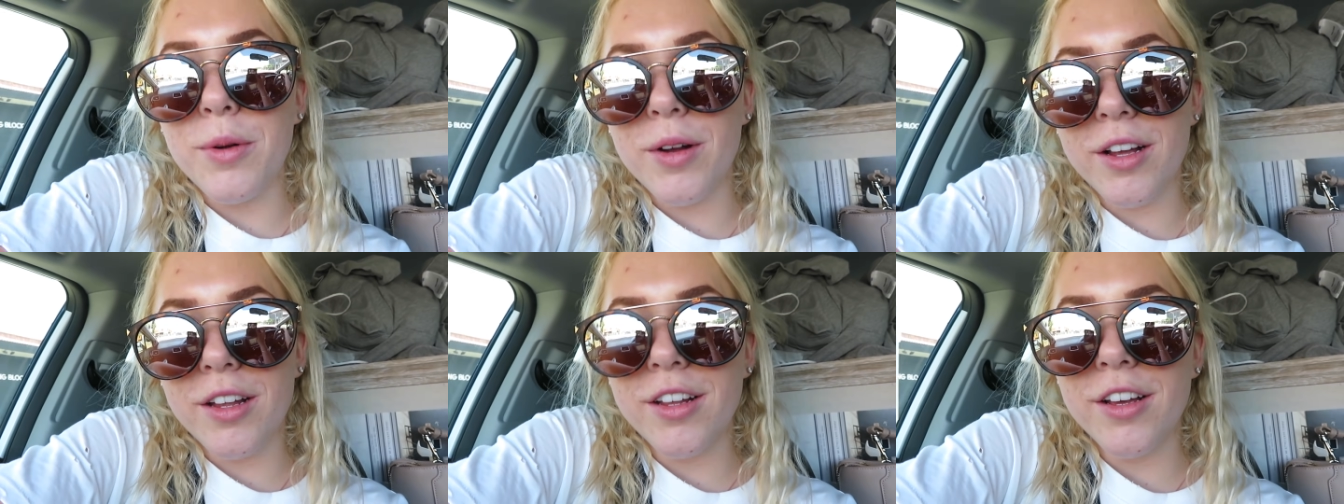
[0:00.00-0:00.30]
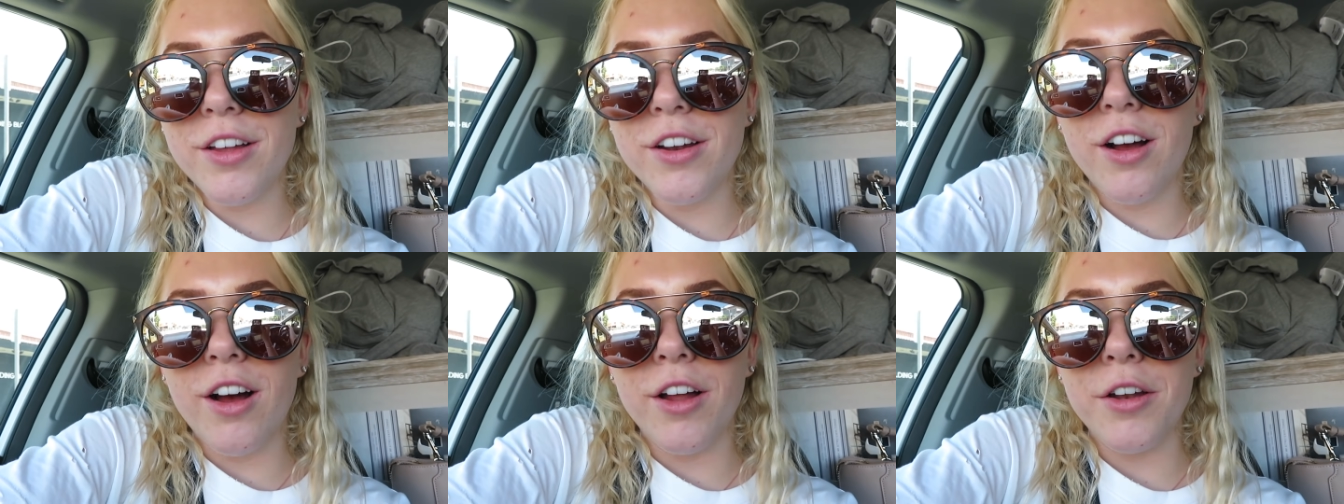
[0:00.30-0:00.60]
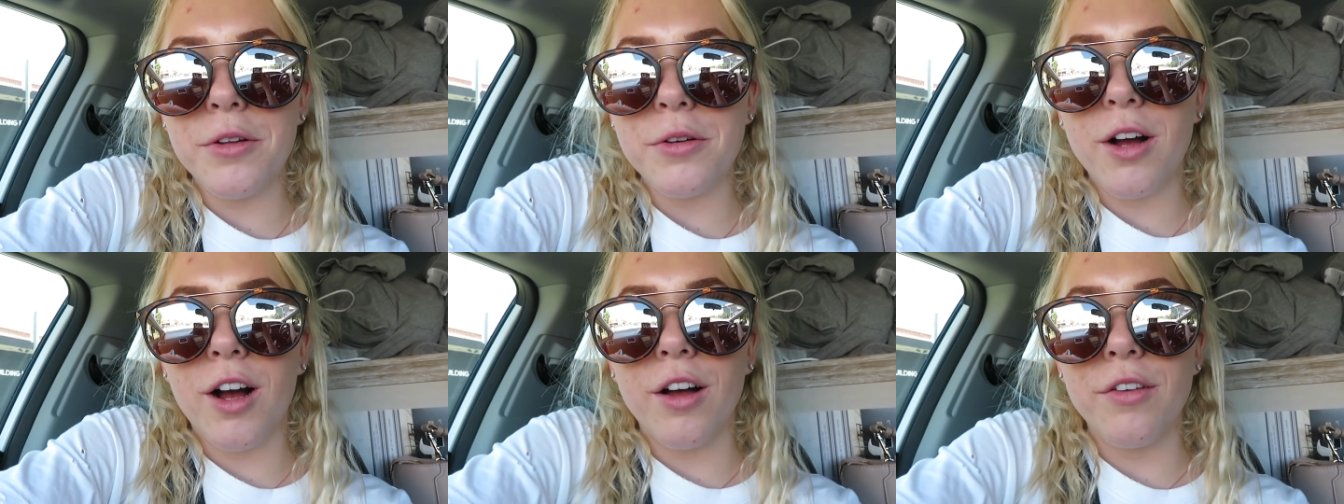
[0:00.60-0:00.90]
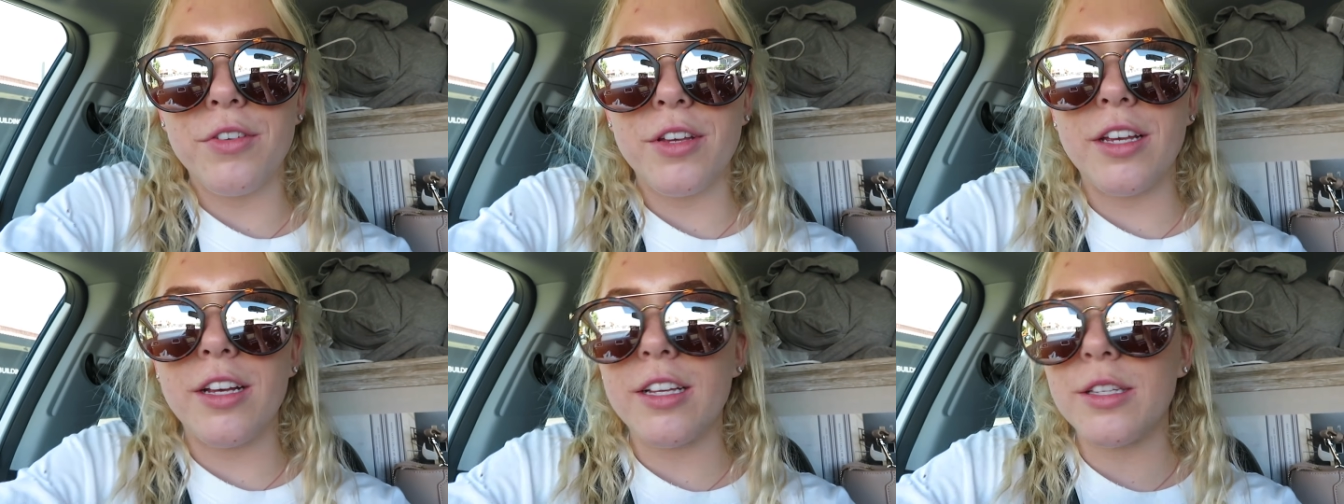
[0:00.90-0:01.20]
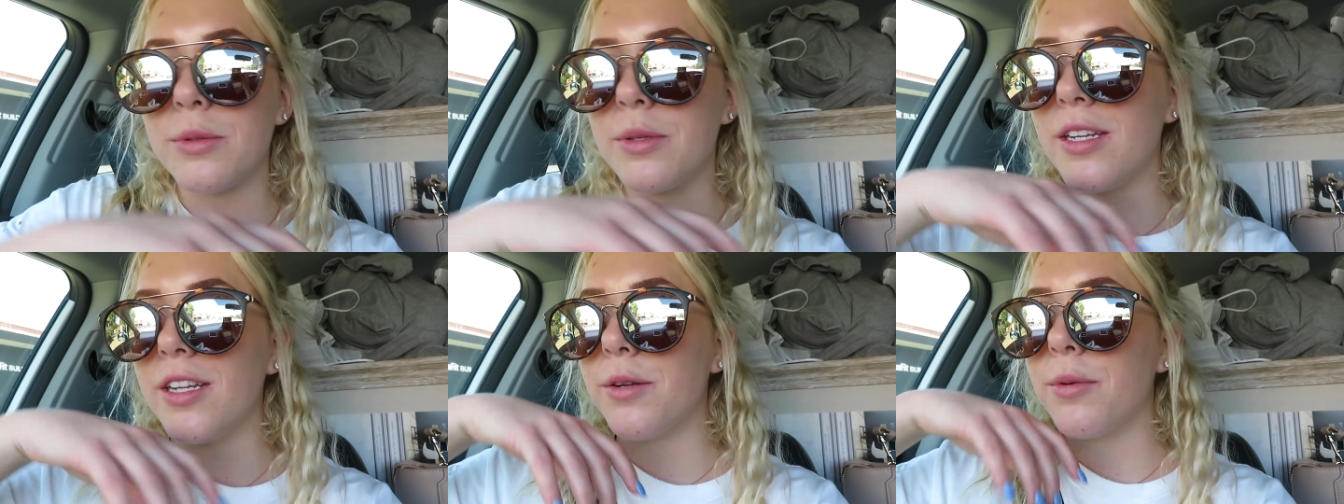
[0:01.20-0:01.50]
We're gonna go to Honu Coffee
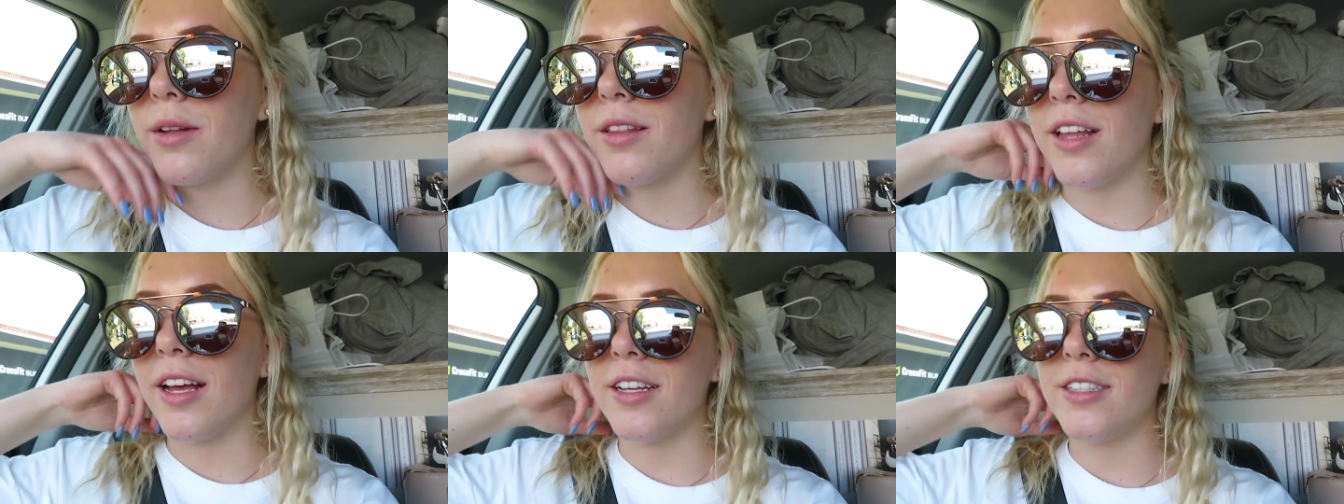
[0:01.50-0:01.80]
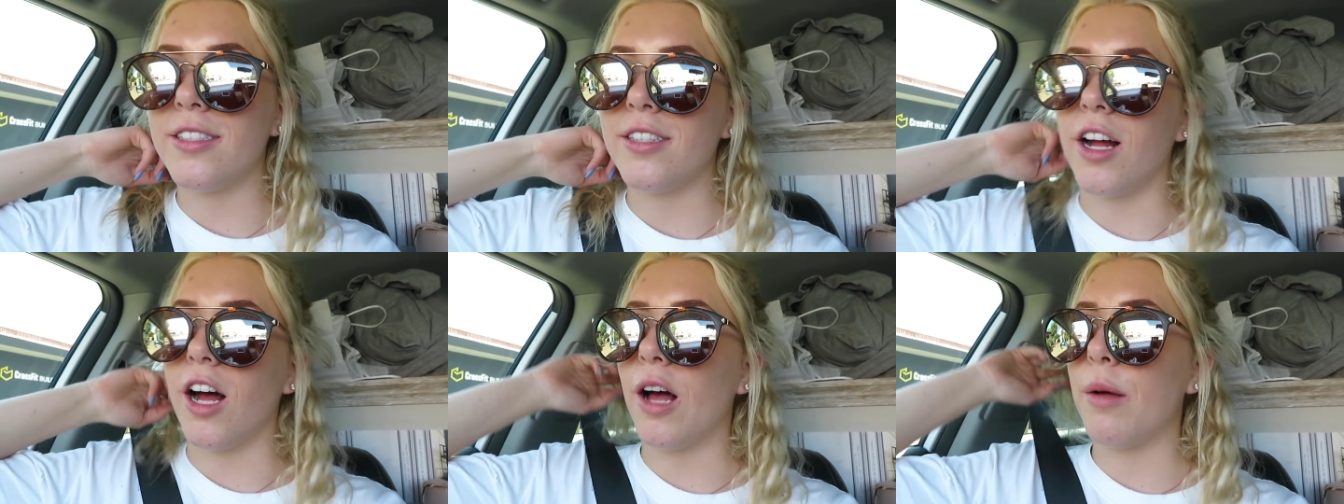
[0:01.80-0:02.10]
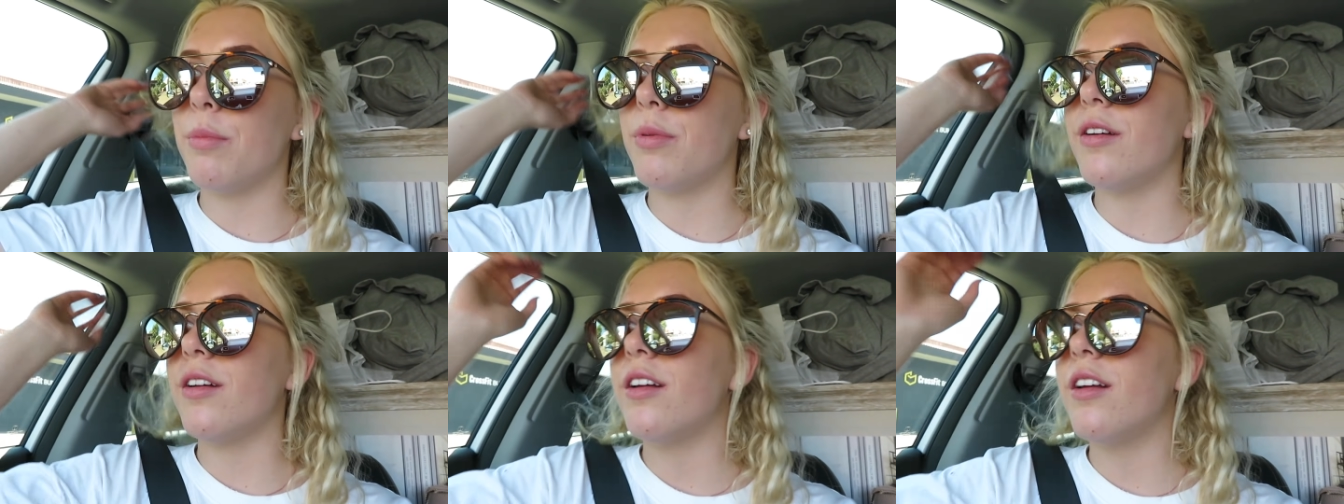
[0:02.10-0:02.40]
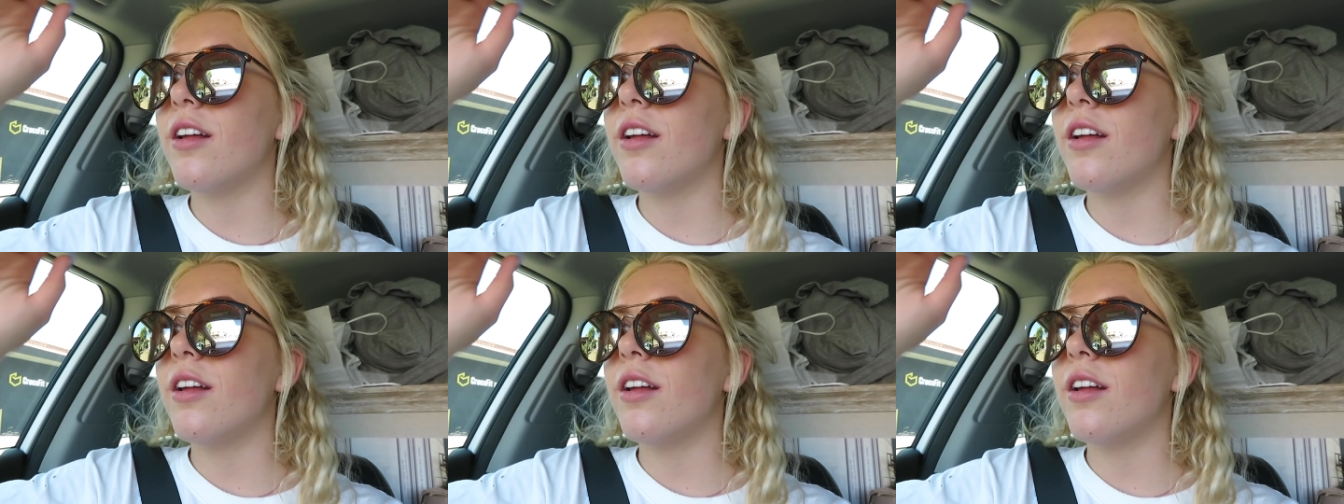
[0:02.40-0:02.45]
because we need one last stop.